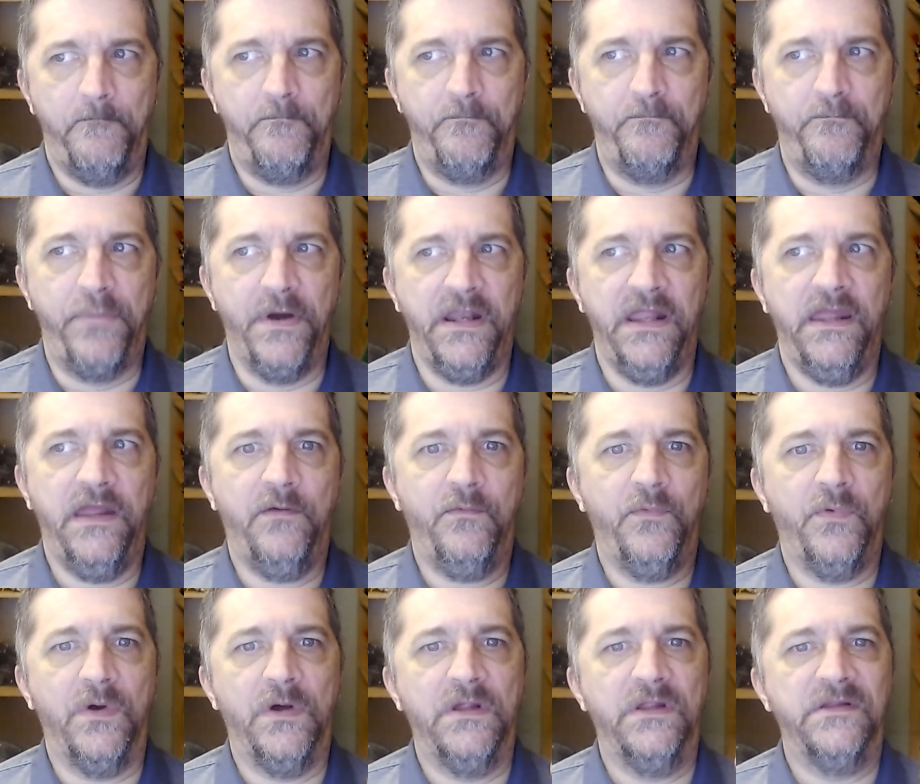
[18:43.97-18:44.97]
But it
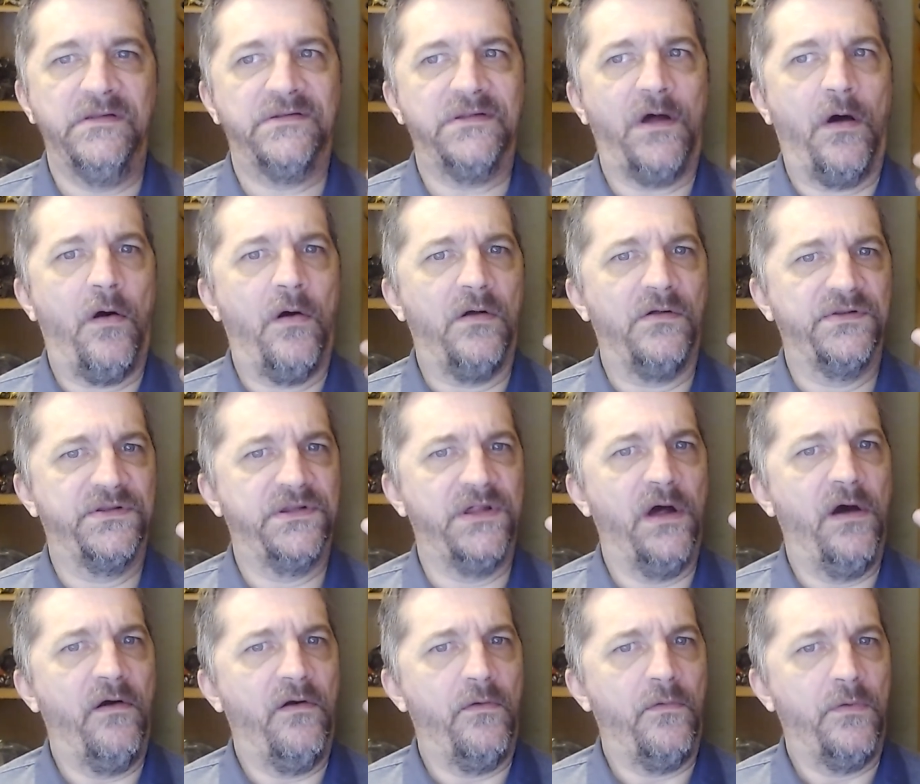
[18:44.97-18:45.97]
was
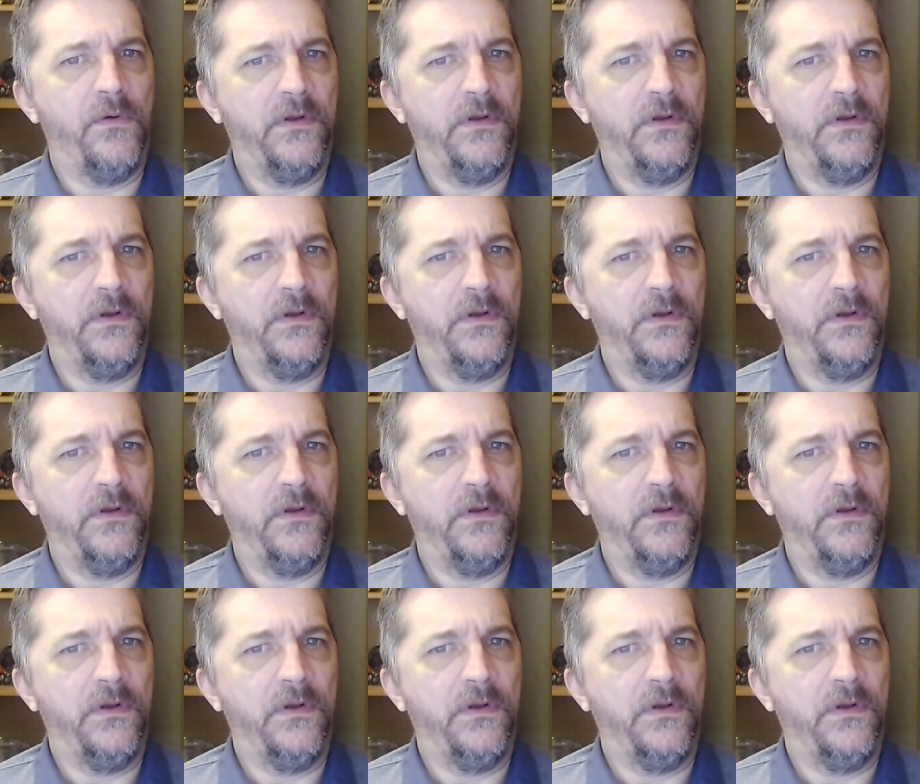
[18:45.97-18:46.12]
also